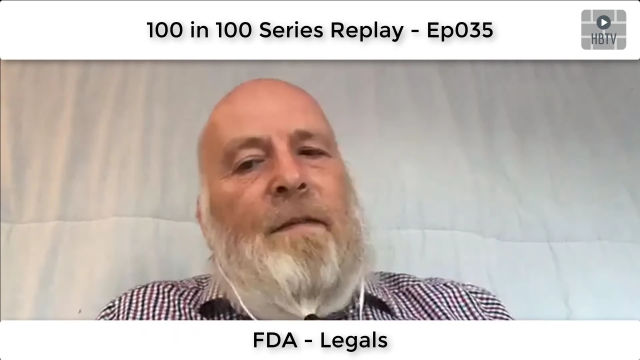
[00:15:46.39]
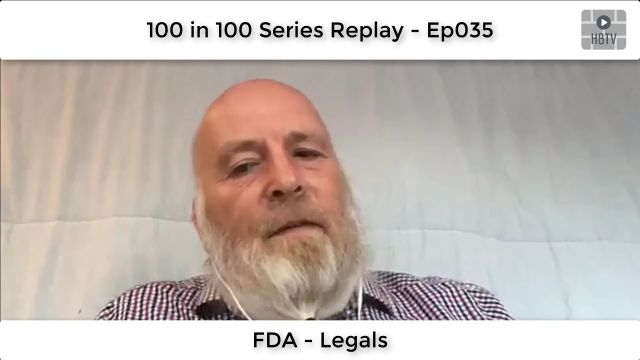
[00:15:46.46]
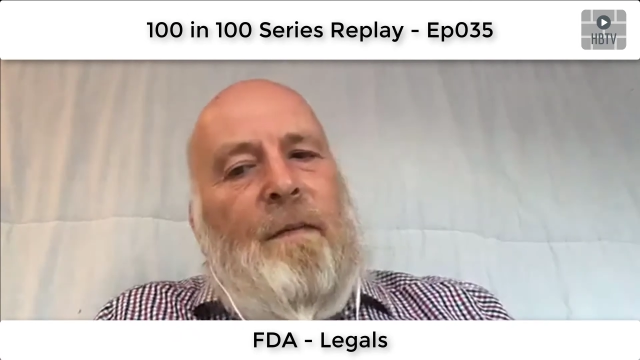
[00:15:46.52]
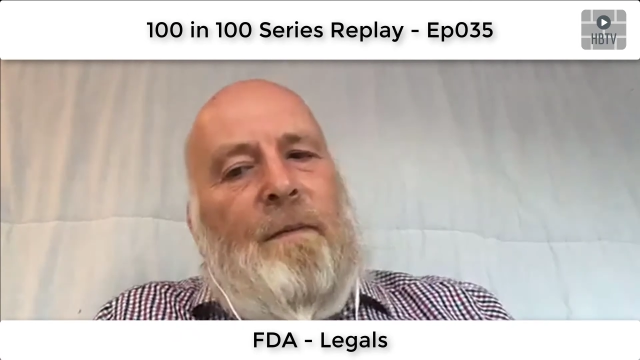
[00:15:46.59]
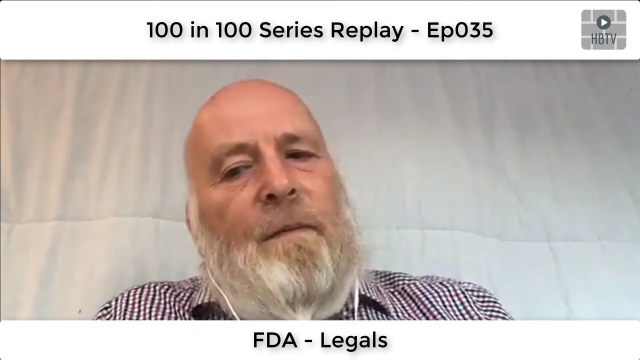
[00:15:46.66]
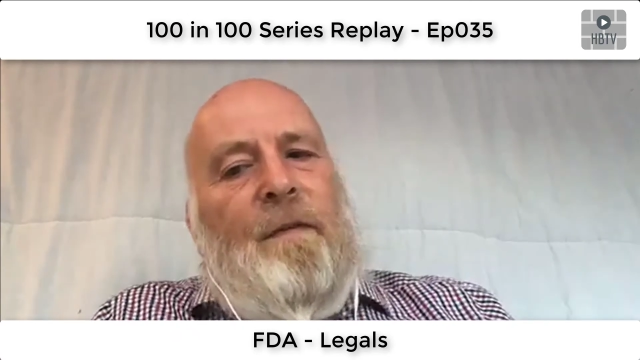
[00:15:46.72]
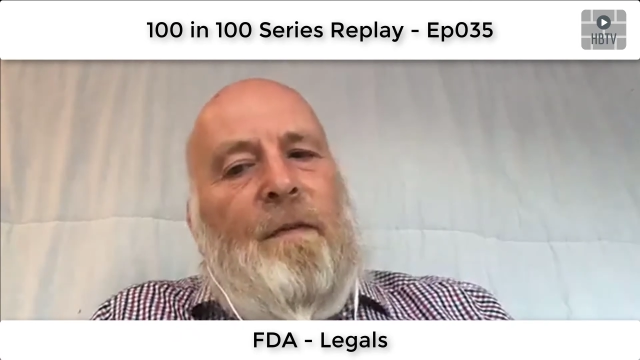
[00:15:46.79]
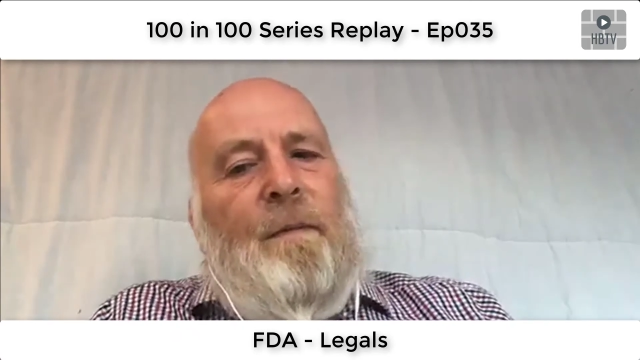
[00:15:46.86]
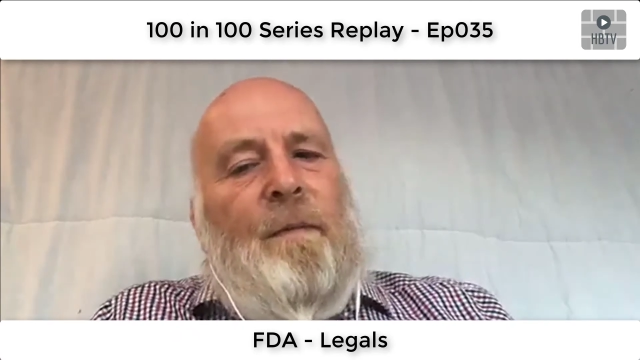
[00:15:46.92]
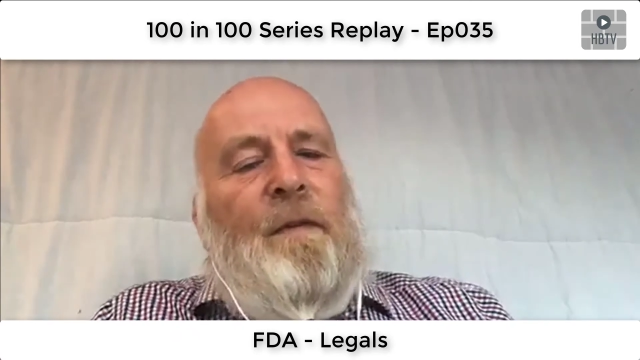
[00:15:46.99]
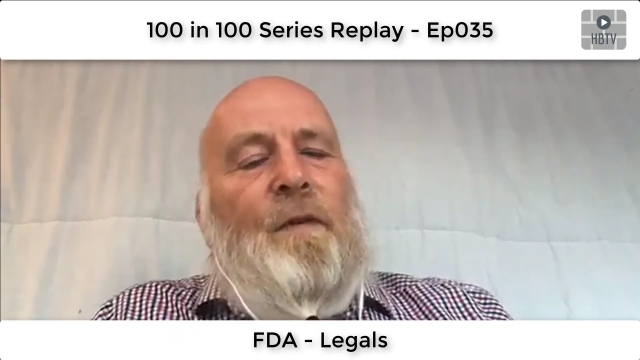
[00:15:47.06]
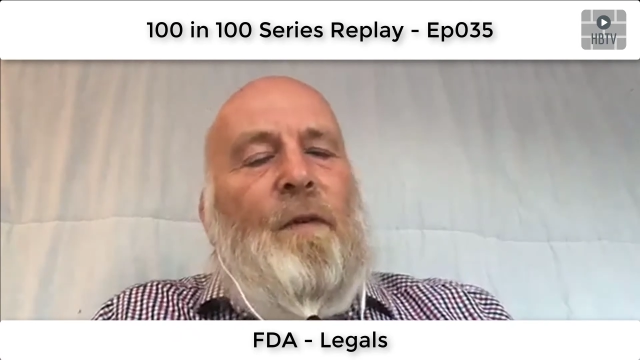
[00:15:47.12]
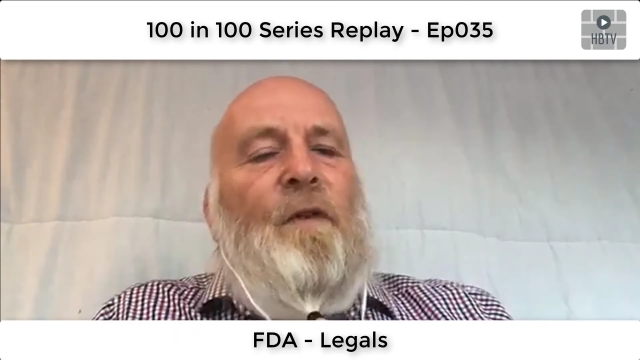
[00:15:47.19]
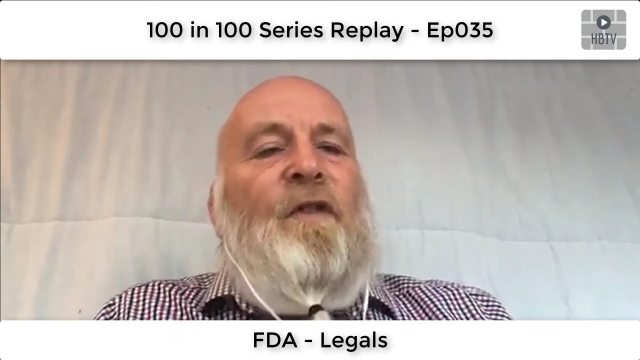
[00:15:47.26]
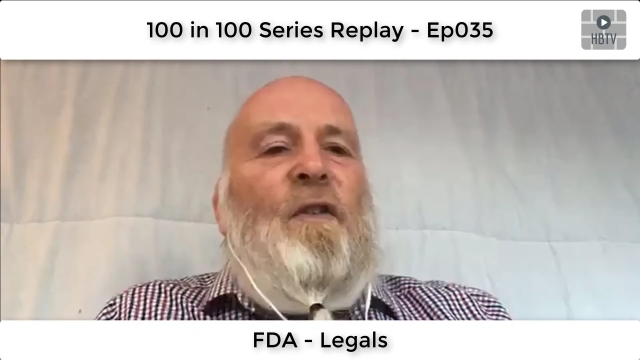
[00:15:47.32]
from
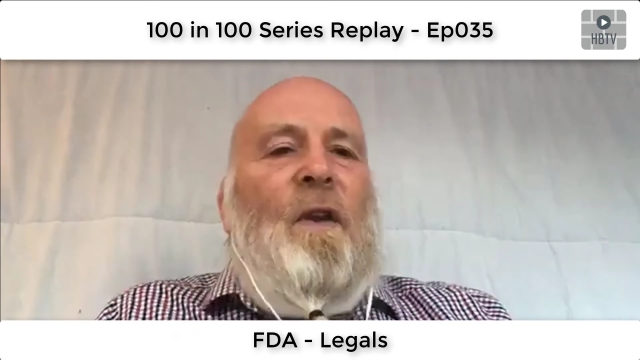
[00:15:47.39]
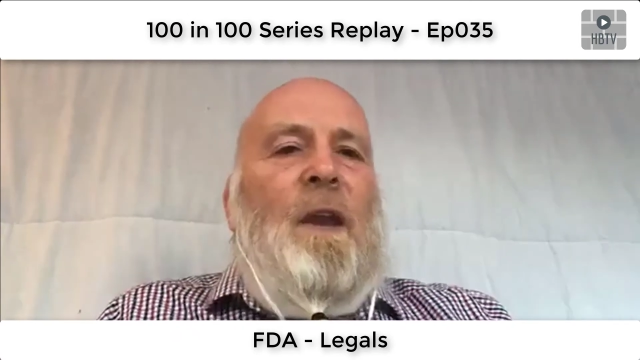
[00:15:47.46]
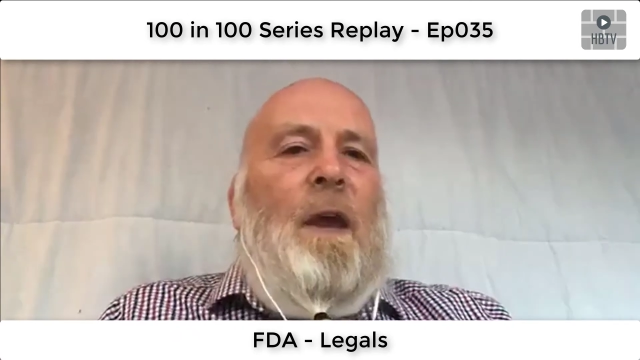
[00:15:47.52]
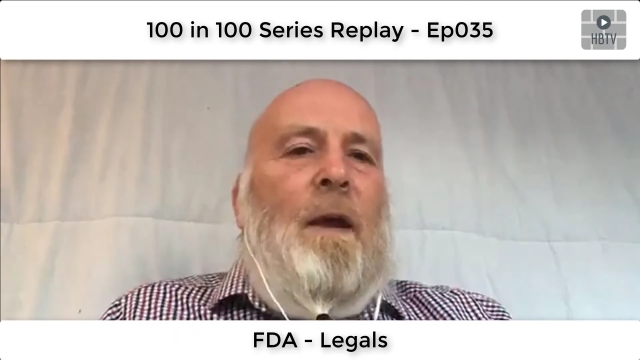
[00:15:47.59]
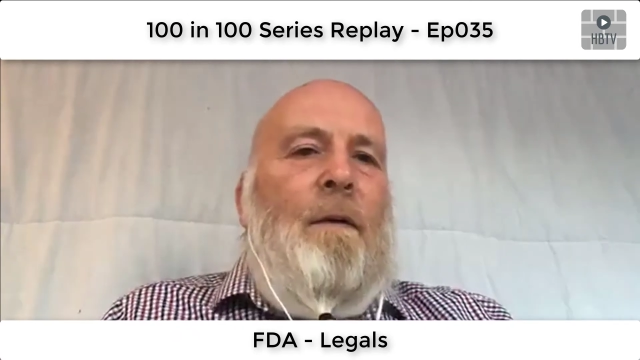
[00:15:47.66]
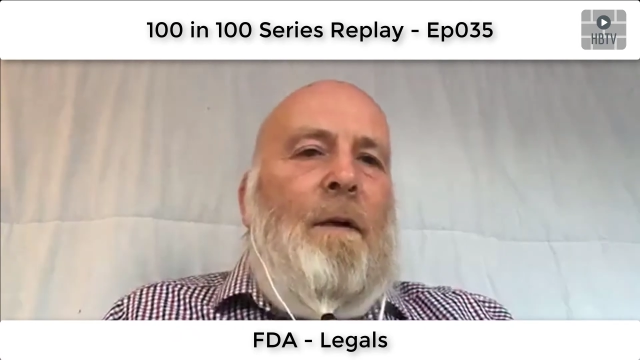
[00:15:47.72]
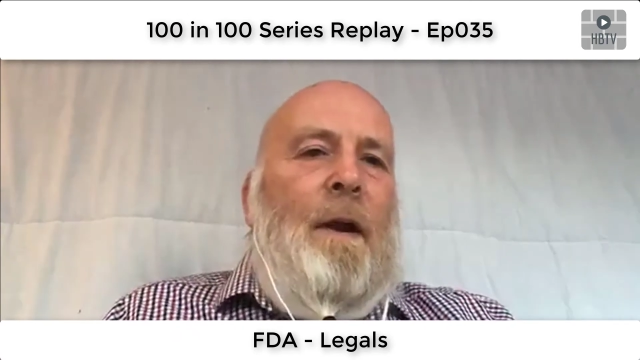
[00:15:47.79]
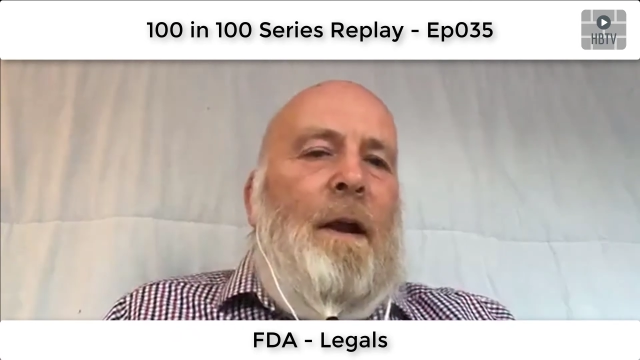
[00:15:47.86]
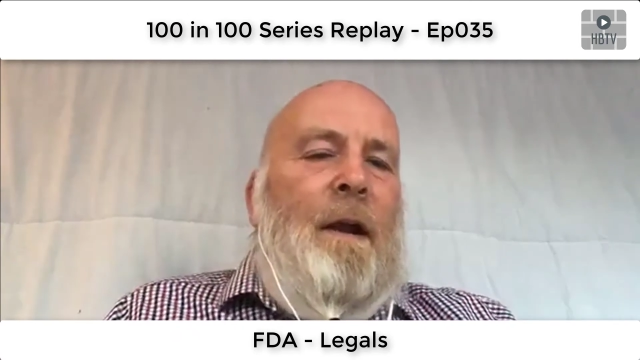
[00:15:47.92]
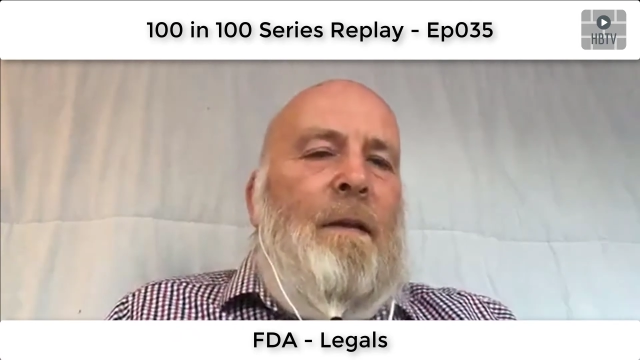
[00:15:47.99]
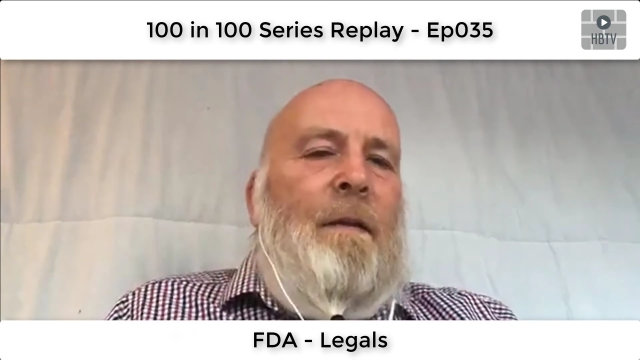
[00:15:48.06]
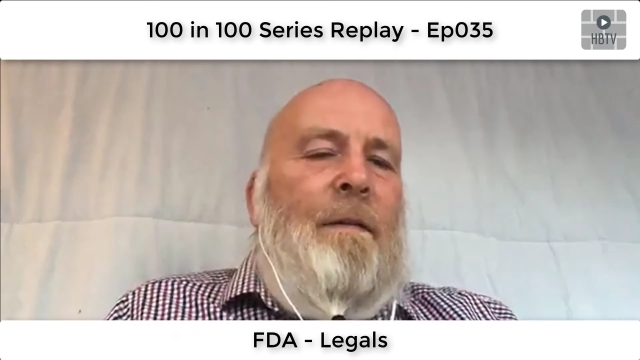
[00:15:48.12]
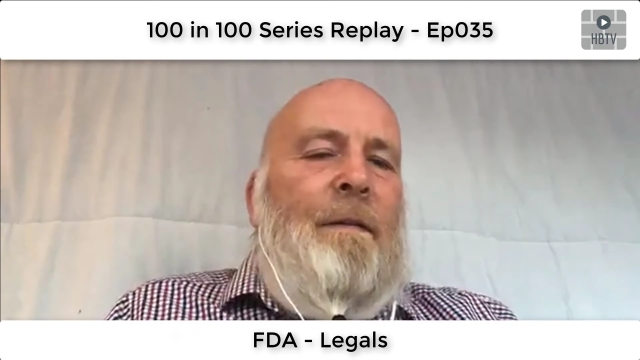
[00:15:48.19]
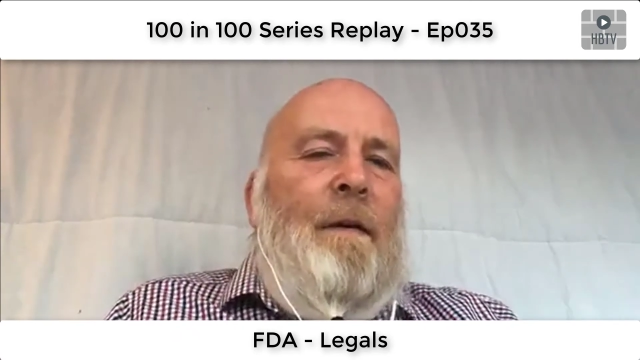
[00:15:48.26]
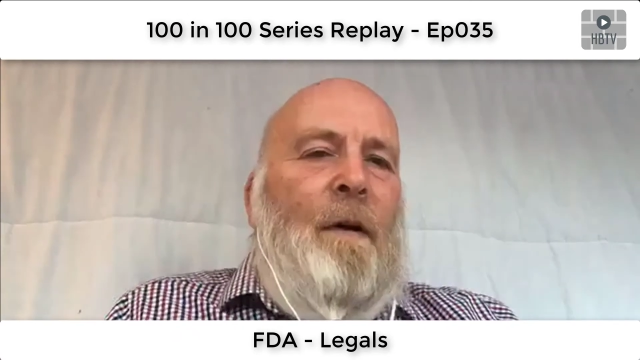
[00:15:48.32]
sort of securing it
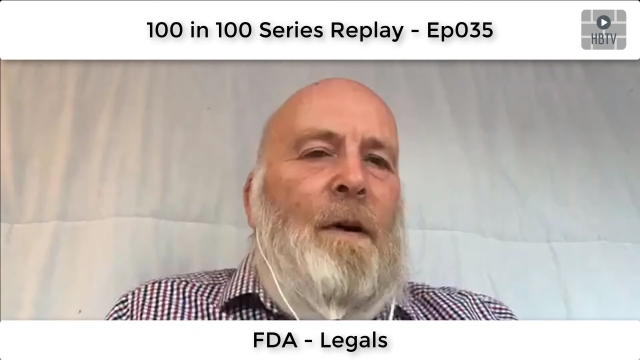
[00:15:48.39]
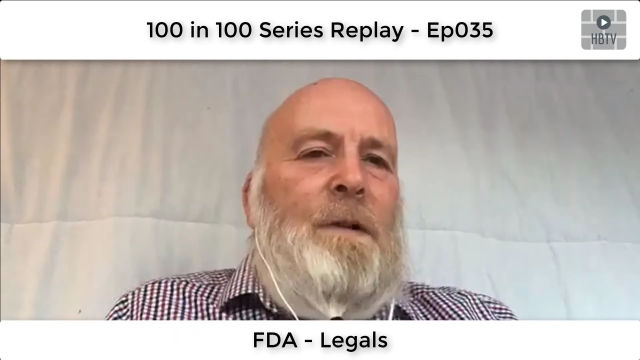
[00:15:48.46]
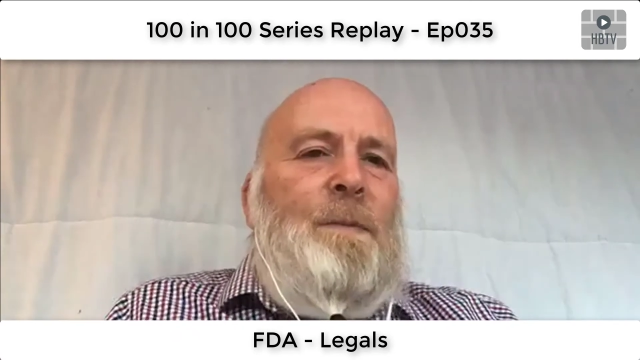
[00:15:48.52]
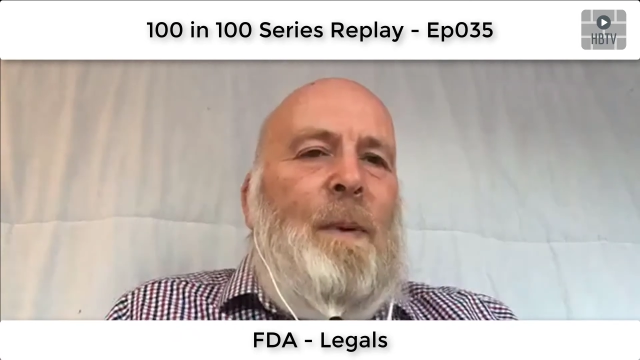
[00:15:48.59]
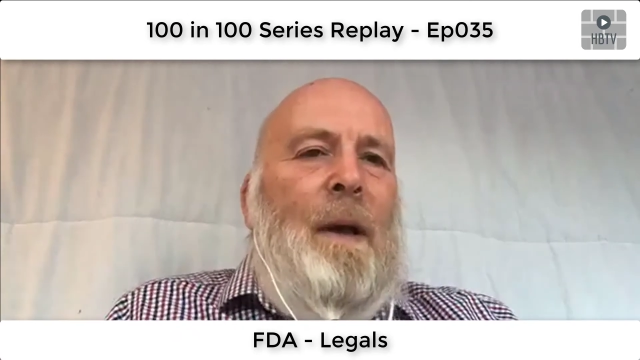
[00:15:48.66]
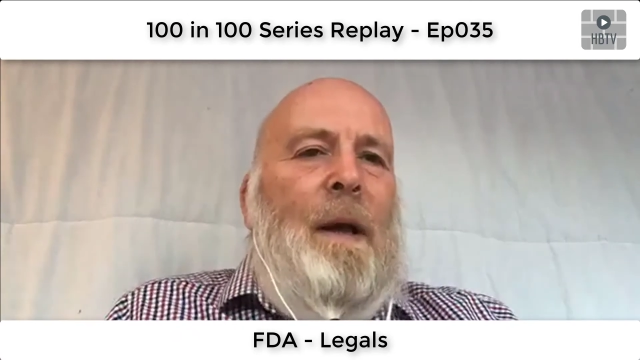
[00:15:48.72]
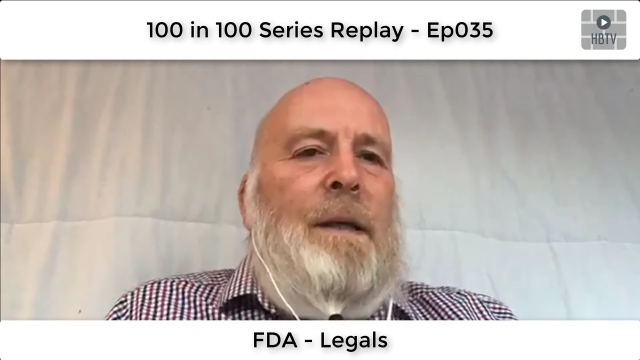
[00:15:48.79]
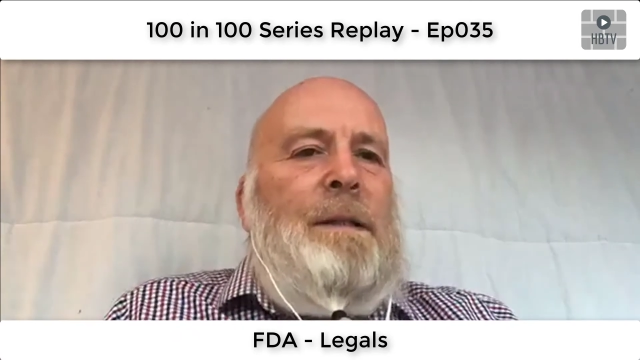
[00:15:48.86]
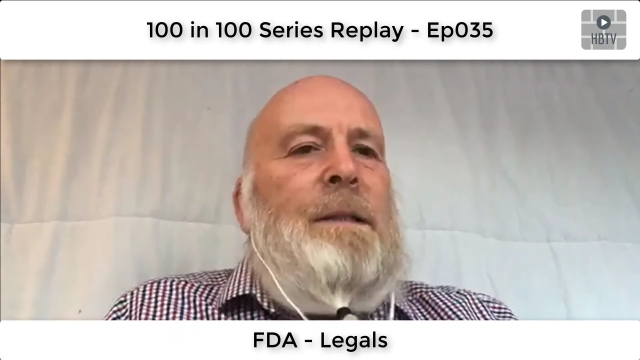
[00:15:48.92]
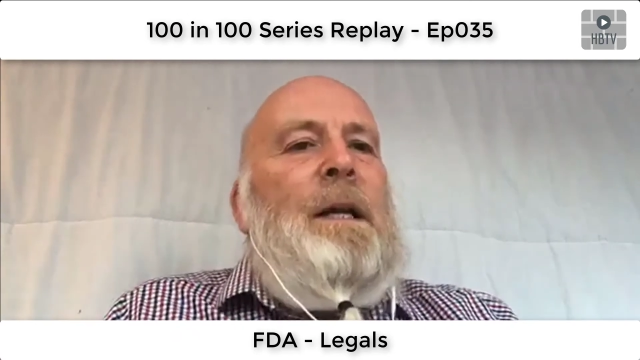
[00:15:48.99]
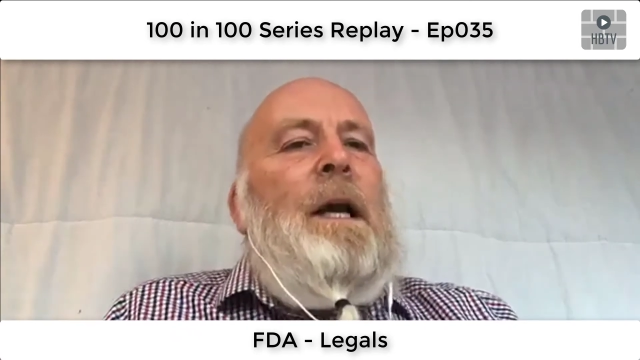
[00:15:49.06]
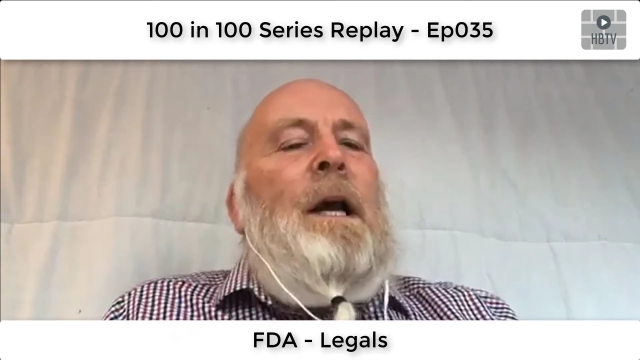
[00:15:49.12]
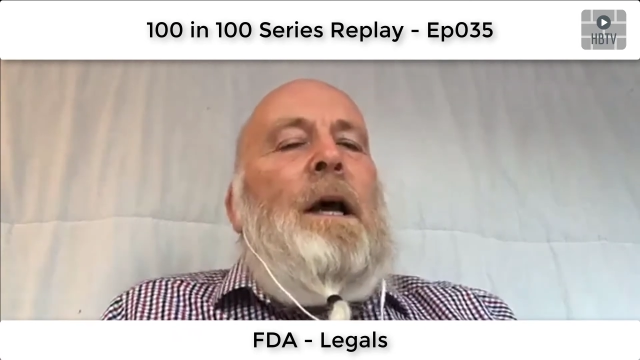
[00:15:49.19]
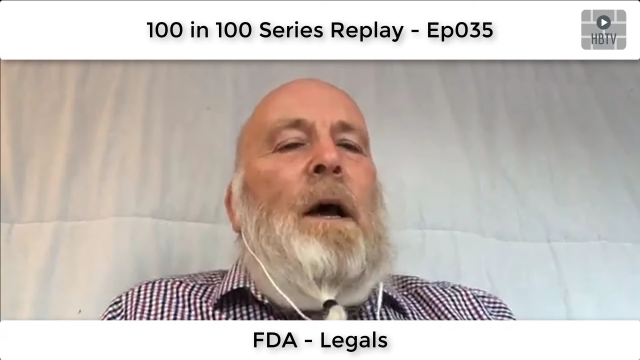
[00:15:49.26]
in the first place